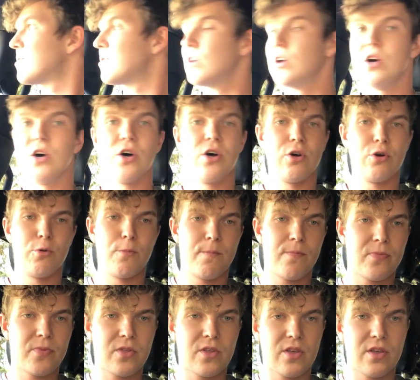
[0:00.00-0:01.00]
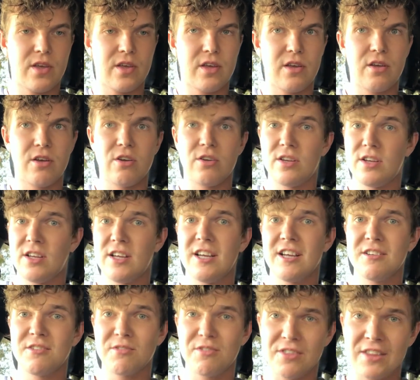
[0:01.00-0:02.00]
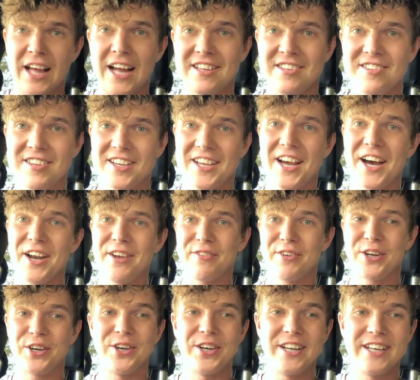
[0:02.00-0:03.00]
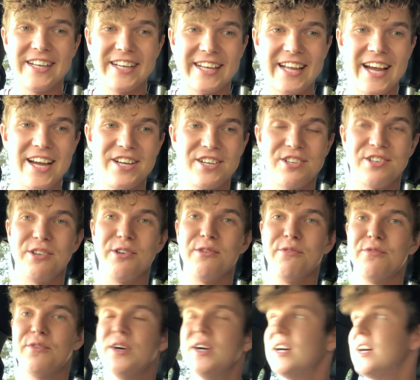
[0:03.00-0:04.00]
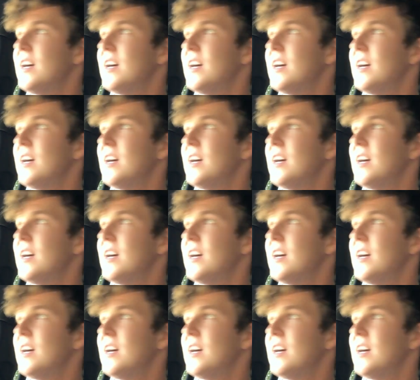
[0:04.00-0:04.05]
So that's kind of a good indication of